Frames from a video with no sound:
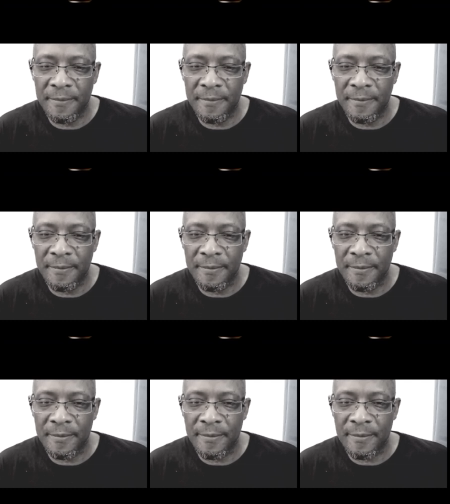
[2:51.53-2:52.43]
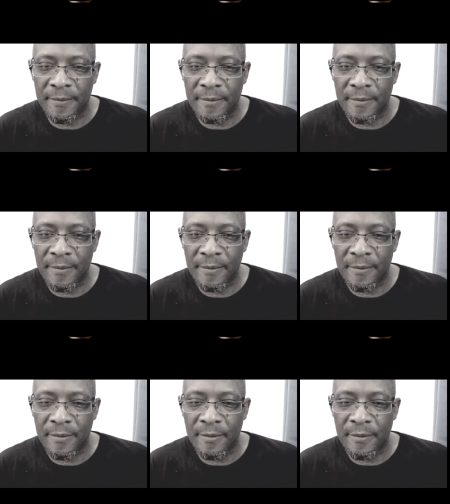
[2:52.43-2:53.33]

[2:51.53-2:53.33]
(no one is talking)